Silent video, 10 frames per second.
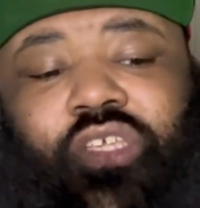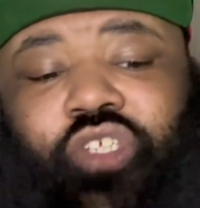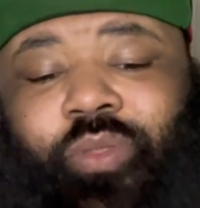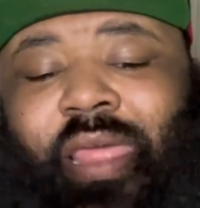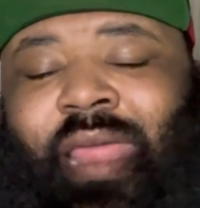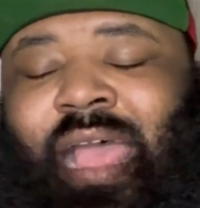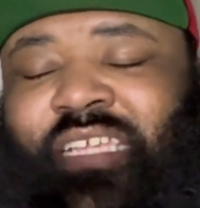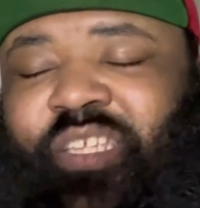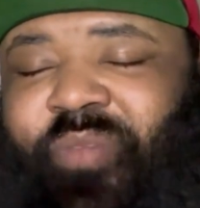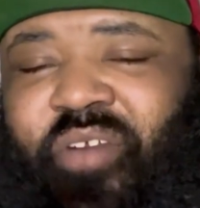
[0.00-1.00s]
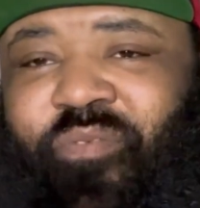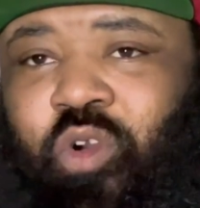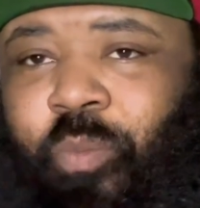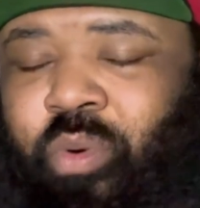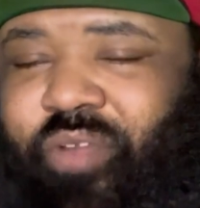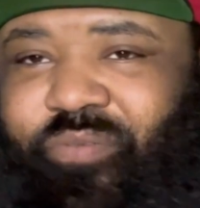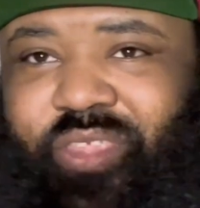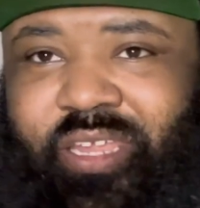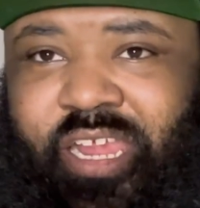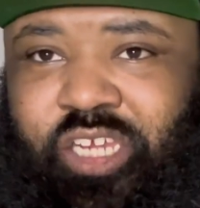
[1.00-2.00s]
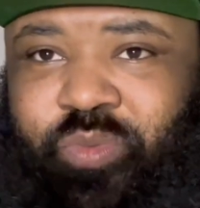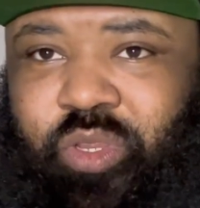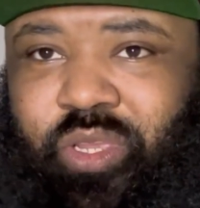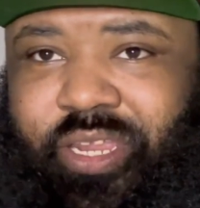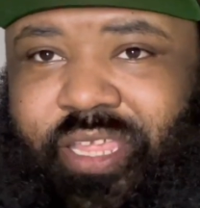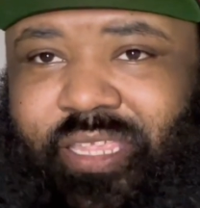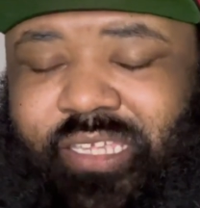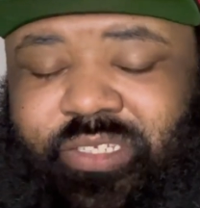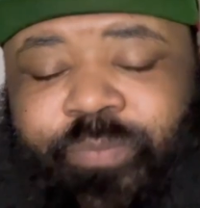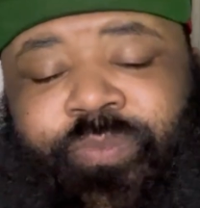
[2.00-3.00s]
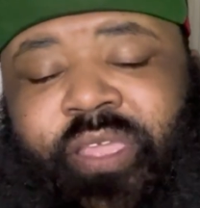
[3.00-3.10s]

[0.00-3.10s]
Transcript: So that has to be a focal point for the Lakers when you're looking at this.